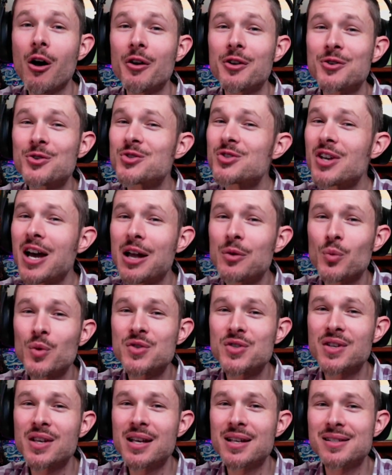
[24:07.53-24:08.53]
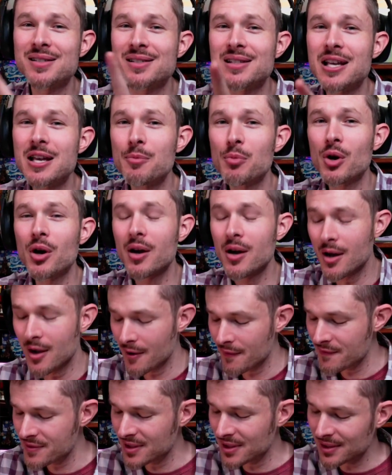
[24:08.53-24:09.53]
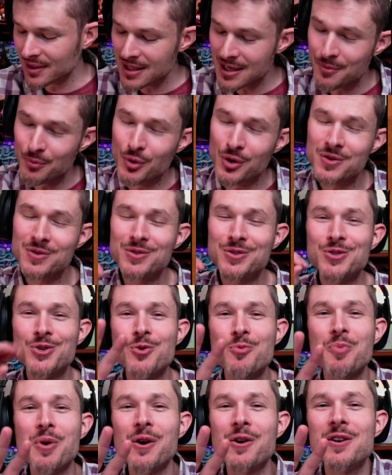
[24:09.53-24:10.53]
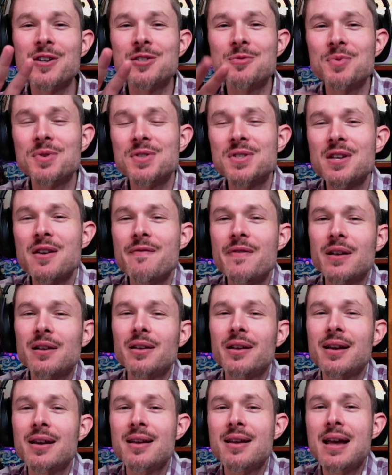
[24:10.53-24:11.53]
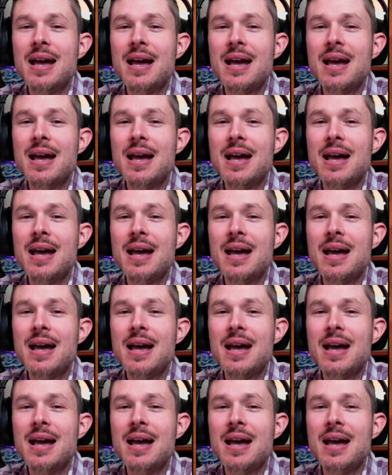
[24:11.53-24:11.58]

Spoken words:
Your sign once again is Libra of the Libra 2 period specifically.